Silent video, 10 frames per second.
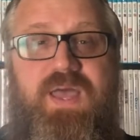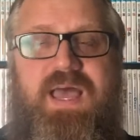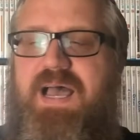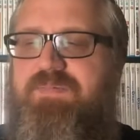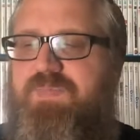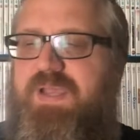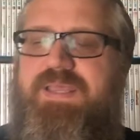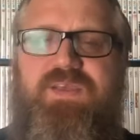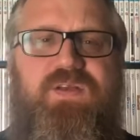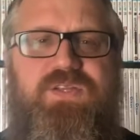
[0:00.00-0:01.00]
I'm
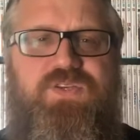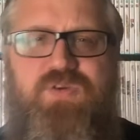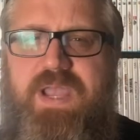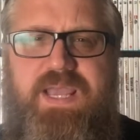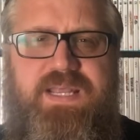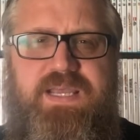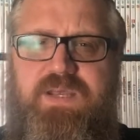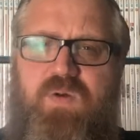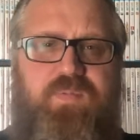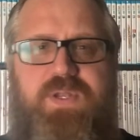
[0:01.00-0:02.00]
either going to trade it
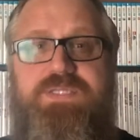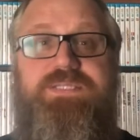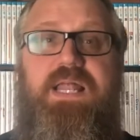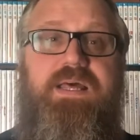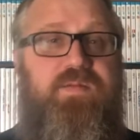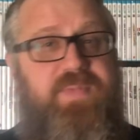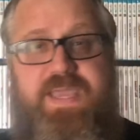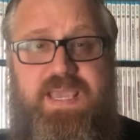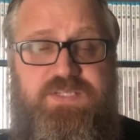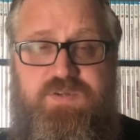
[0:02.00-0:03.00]
or I'm going to sell it and make
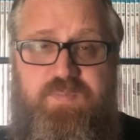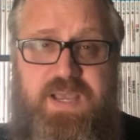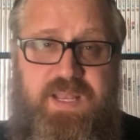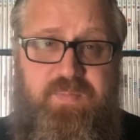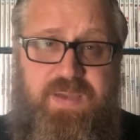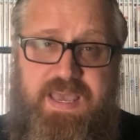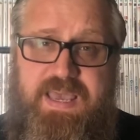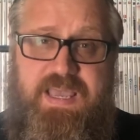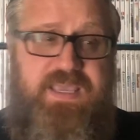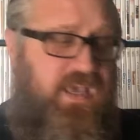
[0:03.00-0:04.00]
extra money
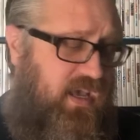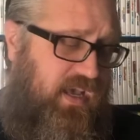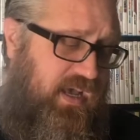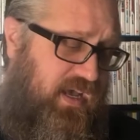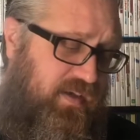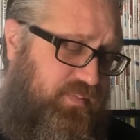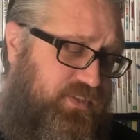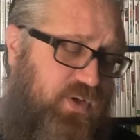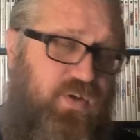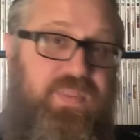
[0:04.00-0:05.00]
back.
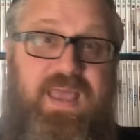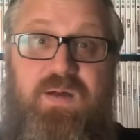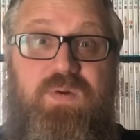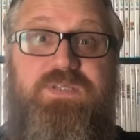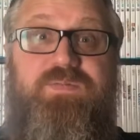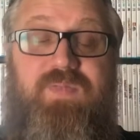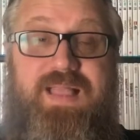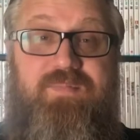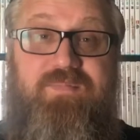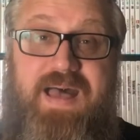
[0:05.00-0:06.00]
So that was
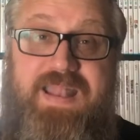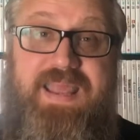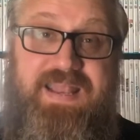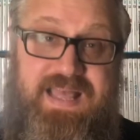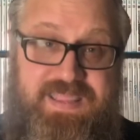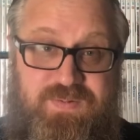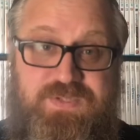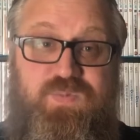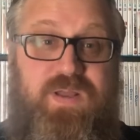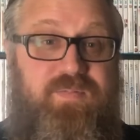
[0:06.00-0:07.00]
like Monday night. That
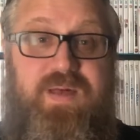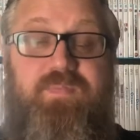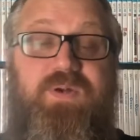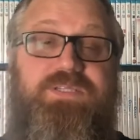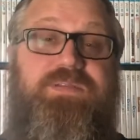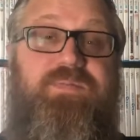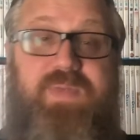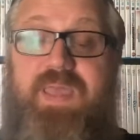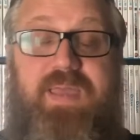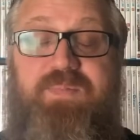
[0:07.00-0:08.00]
was one of my most
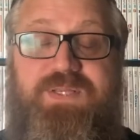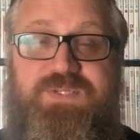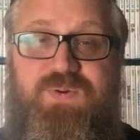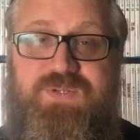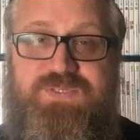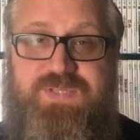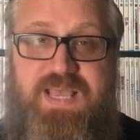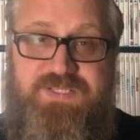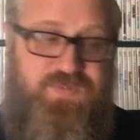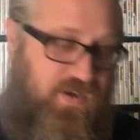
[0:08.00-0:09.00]
epic scores
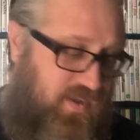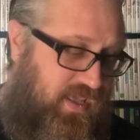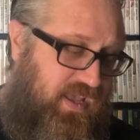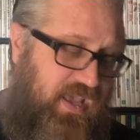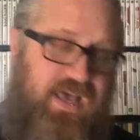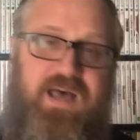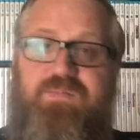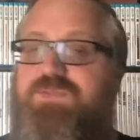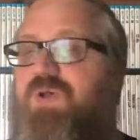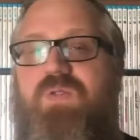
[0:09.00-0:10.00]
as well.
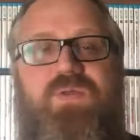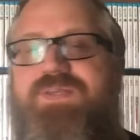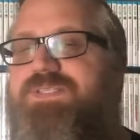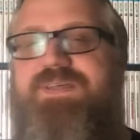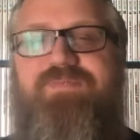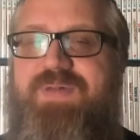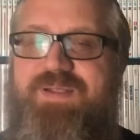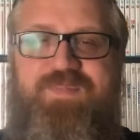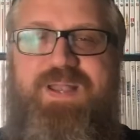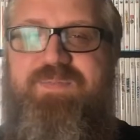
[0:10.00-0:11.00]
Sold all the stuff, made
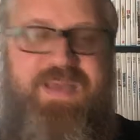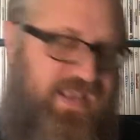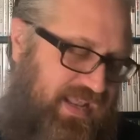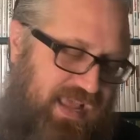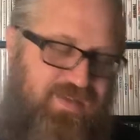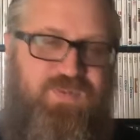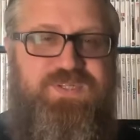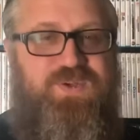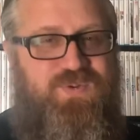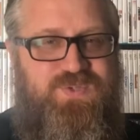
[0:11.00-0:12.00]
the money back, and I have all this
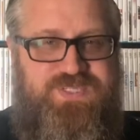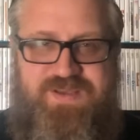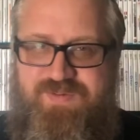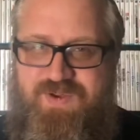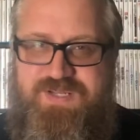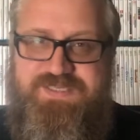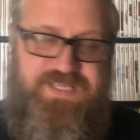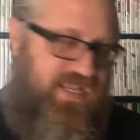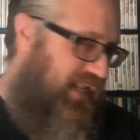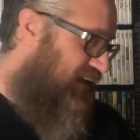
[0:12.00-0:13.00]
cool stuff going into
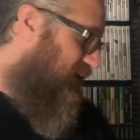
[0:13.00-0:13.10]
collection.